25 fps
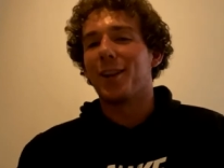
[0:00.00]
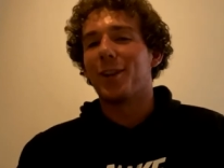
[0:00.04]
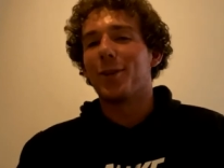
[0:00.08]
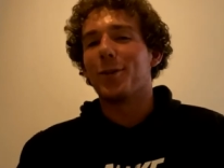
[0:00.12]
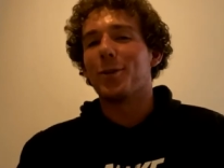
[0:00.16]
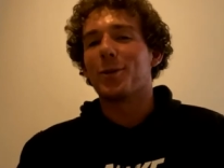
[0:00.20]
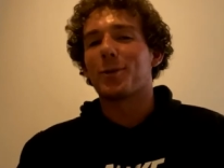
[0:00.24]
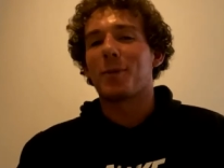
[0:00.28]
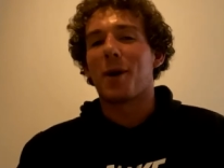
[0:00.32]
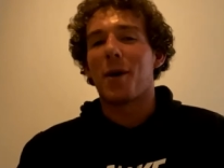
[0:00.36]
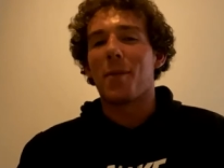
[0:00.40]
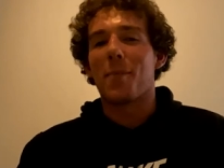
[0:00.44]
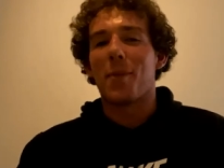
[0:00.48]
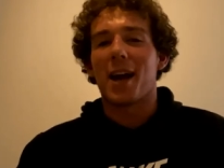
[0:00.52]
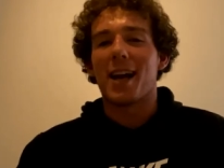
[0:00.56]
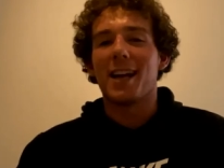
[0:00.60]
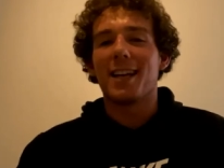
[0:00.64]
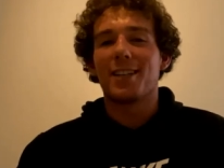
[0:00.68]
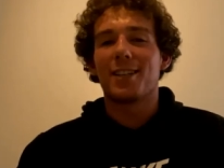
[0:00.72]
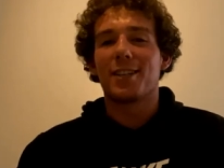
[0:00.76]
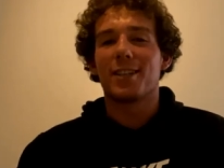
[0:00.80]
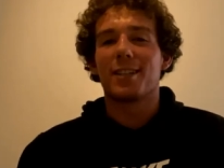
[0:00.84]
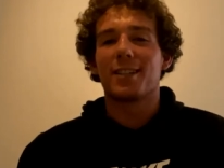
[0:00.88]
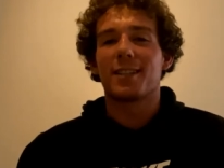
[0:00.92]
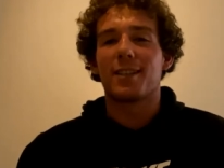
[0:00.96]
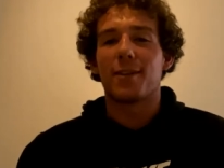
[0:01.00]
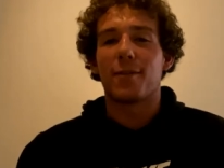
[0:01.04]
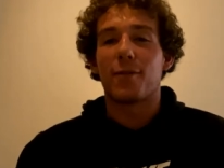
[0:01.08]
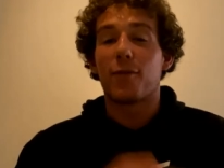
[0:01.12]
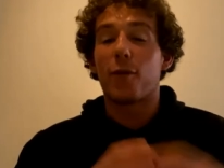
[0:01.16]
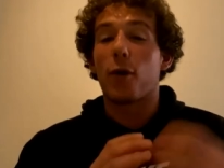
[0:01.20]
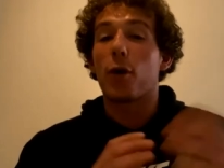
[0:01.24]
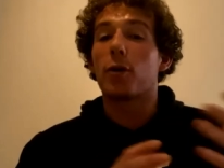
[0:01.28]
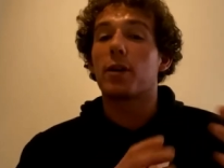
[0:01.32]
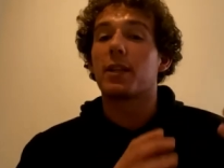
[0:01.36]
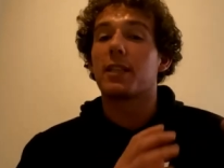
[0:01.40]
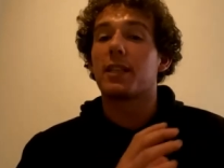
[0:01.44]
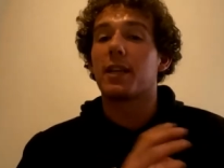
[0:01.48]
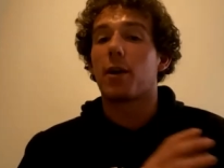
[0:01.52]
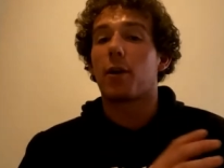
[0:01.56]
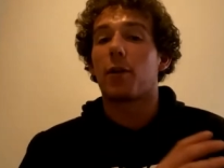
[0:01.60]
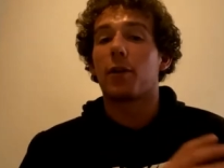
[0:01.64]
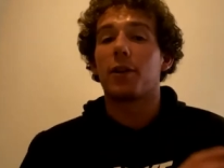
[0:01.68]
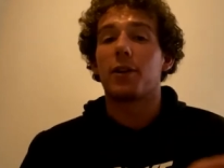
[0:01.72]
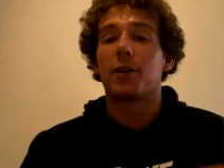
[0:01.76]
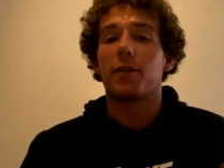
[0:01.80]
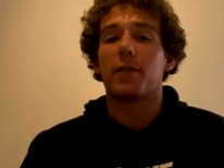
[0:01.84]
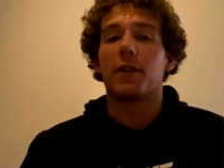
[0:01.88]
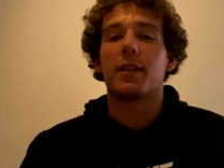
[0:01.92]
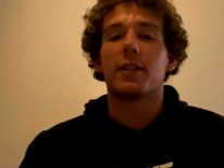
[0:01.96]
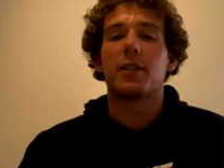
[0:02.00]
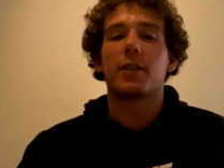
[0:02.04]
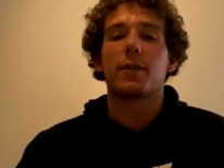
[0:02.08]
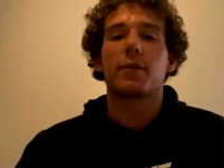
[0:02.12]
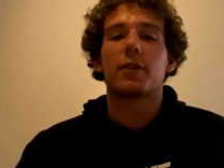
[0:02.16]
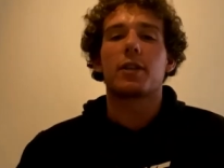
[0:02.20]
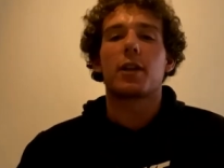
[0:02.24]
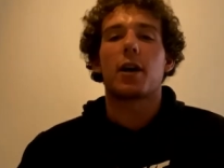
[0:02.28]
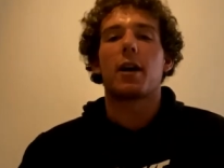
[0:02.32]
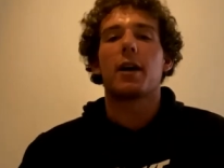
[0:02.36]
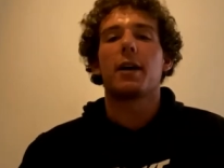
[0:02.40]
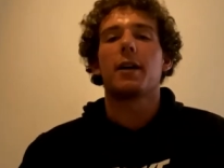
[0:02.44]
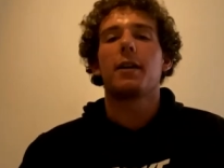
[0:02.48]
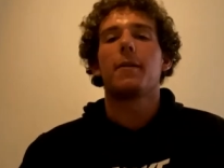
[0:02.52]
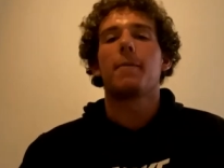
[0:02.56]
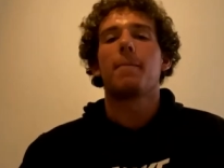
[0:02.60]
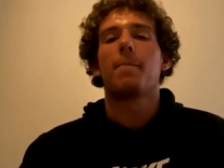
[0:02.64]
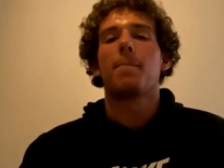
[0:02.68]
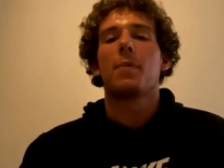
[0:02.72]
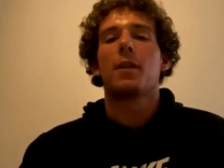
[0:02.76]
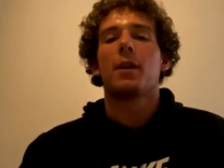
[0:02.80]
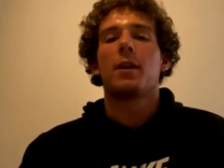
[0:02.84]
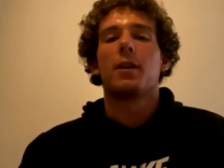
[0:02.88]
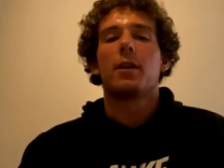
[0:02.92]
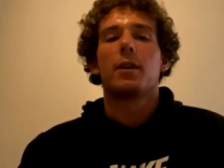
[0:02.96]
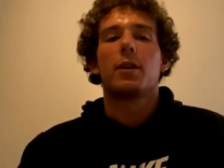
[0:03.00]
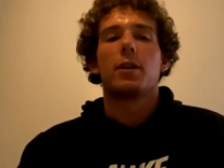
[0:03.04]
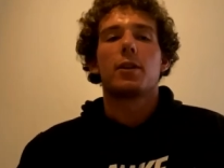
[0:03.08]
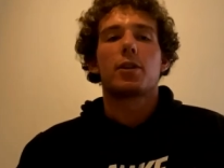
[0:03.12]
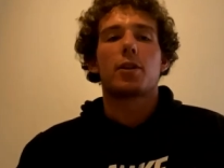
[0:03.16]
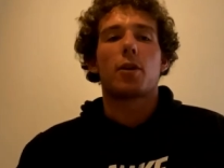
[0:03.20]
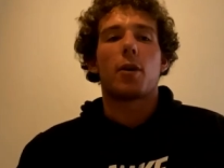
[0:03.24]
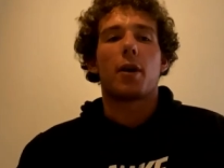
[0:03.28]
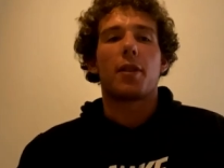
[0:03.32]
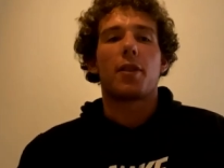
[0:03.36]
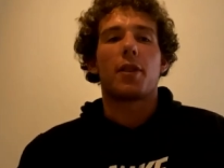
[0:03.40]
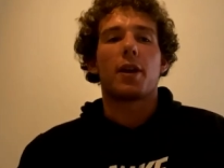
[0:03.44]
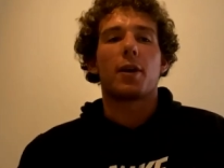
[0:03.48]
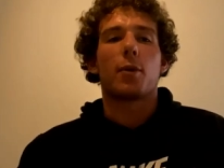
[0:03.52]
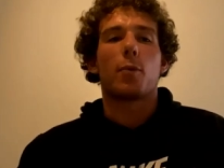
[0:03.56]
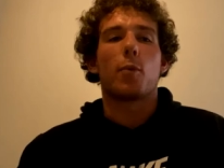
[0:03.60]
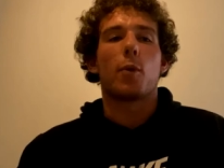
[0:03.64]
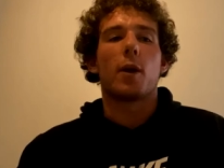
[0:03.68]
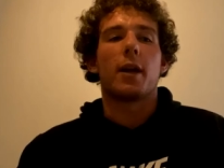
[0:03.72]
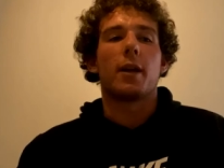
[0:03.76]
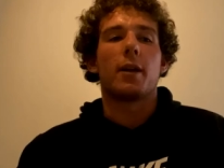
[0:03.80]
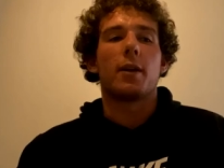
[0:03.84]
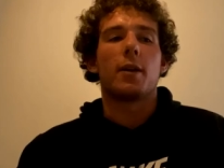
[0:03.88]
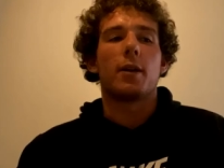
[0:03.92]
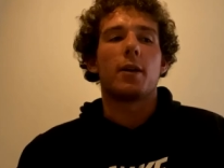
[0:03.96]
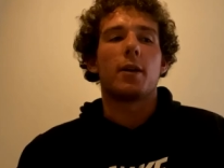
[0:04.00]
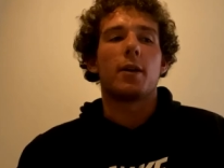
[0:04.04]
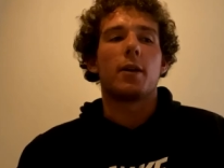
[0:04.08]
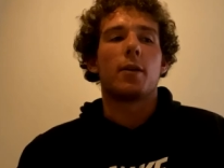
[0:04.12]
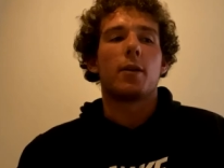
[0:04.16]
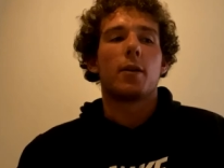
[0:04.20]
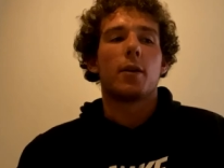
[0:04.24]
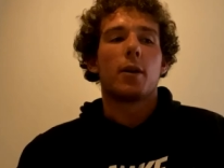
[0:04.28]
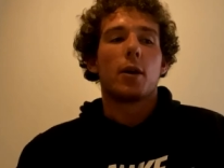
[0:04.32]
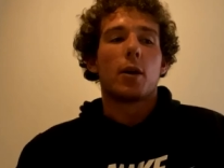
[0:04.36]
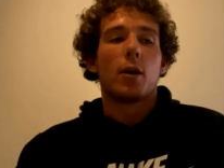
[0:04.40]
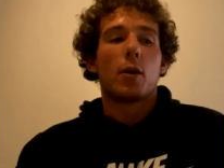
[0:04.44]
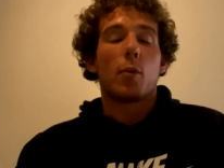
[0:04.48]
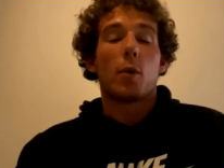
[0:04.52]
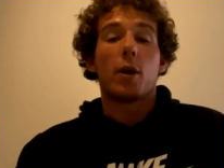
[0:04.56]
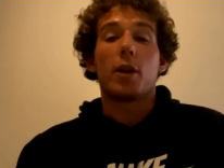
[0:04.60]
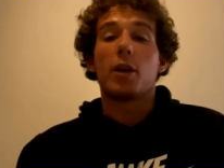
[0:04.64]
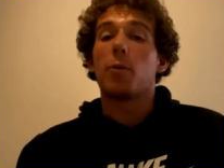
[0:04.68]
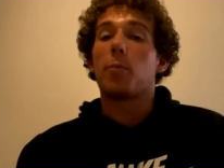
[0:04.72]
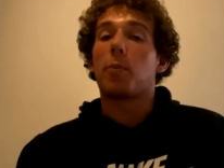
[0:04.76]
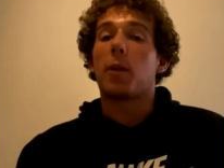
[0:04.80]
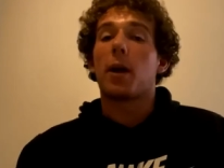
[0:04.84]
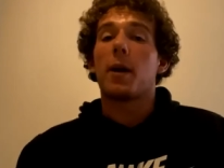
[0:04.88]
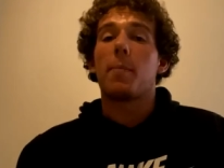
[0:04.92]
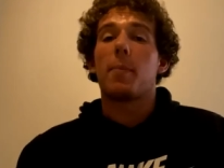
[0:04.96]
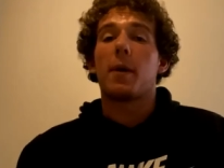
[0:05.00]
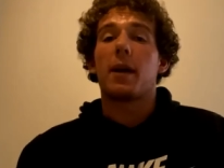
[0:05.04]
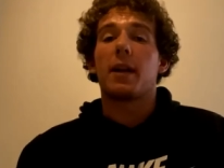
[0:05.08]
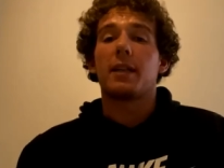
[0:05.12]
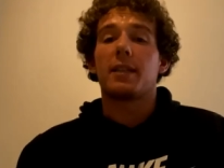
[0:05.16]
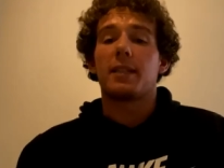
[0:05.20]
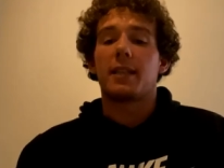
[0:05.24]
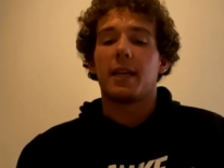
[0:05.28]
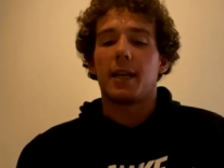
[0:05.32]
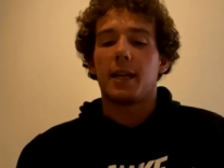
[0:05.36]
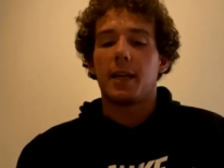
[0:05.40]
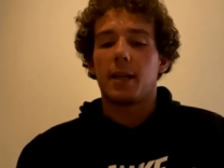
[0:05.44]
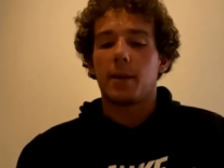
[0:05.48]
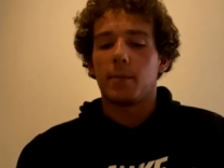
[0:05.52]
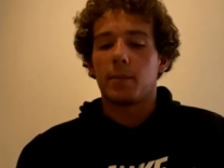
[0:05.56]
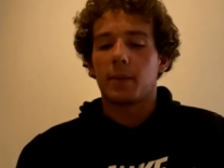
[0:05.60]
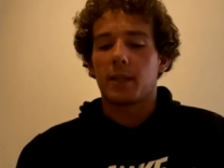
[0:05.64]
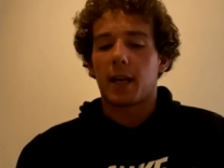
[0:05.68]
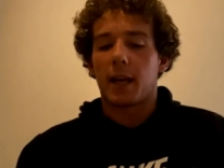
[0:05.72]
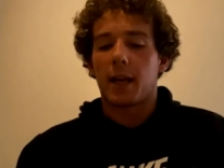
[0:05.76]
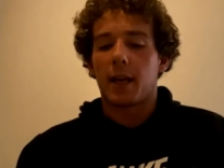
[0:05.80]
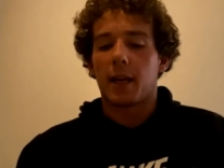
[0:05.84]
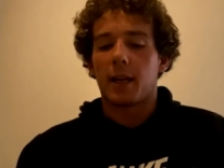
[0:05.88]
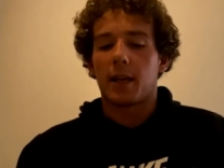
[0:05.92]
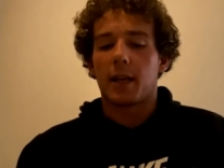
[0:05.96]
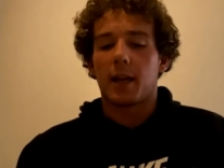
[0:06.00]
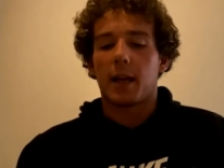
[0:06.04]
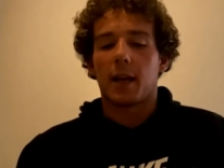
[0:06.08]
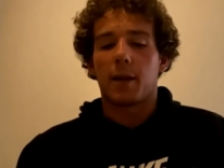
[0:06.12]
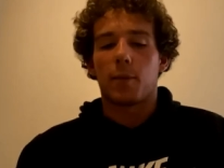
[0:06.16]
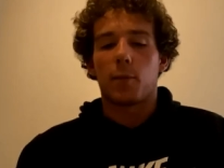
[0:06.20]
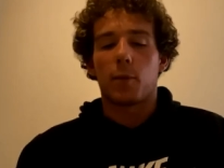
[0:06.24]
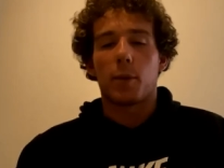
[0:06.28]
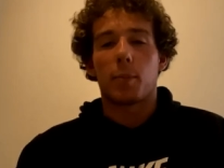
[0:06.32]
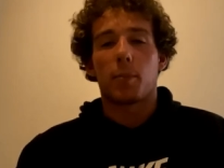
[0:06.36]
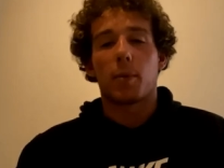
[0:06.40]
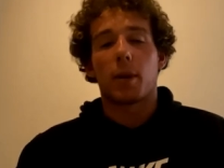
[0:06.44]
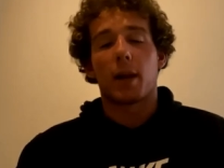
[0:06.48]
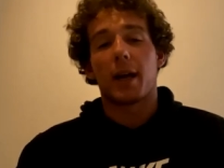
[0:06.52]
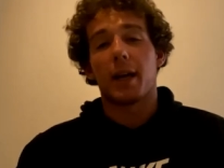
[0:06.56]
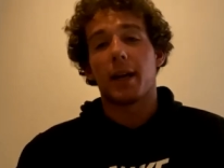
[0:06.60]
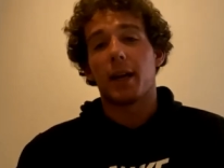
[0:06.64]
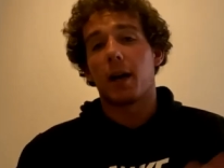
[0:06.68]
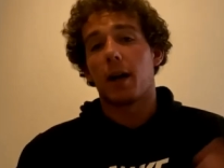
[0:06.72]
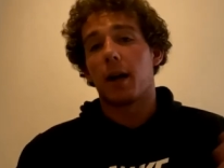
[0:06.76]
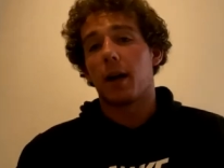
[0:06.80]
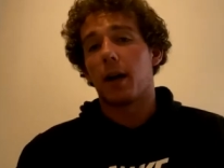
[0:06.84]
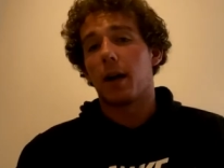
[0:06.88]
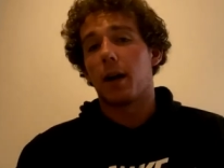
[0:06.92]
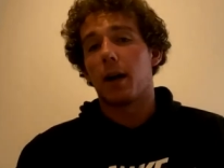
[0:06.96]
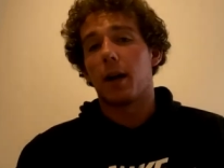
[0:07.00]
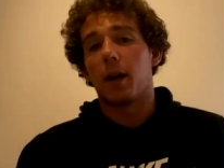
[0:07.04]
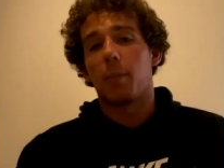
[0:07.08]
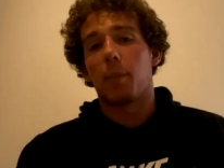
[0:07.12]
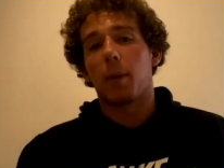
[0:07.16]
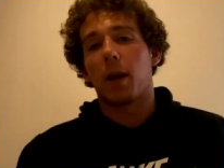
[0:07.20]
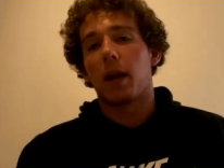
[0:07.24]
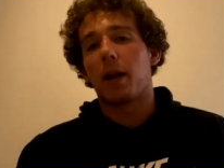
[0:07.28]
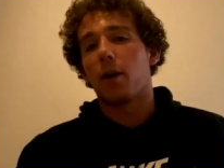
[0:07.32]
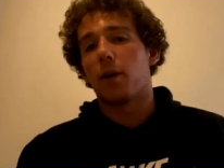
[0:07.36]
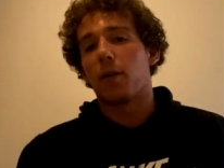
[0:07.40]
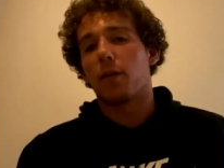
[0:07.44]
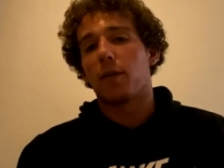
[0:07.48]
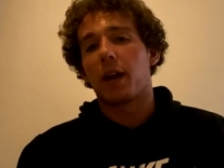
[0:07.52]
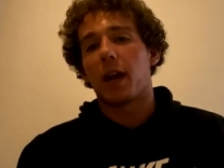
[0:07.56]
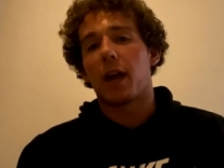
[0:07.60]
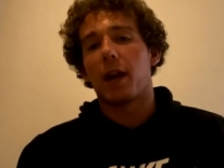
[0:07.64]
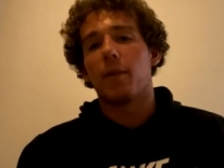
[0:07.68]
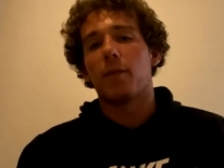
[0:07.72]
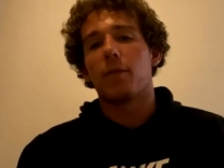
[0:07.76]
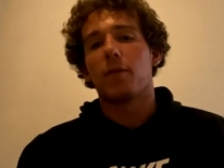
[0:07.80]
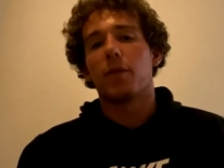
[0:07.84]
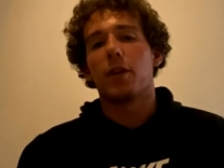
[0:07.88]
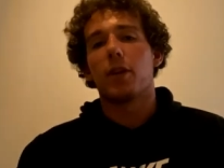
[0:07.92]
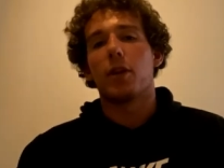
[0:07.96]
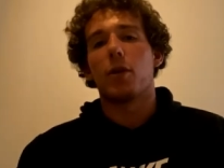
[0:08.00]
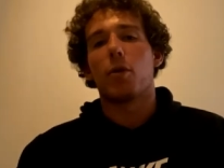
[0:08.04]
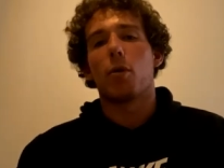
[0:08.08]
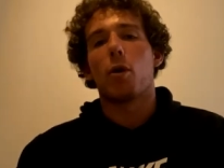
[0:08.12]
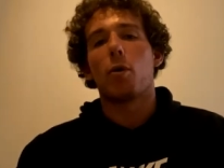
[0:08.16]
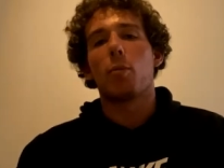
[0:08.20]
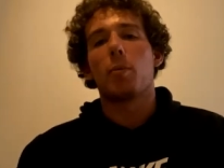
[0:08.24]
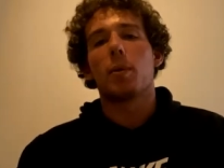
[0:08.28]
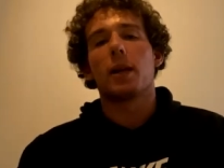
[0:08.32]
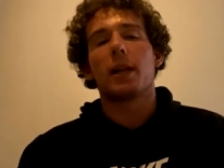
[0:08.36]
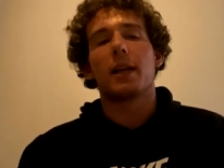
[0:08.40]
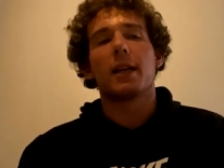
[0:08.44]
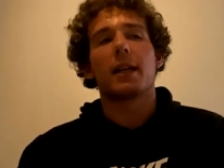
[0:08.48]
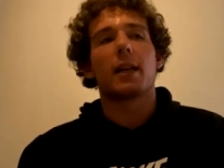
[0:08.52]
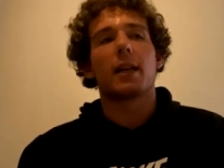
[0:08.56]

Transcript: I lose my patience and focusing on the defensive side. So I think when when you play better teams and, and we played a, a playoff game for the Europa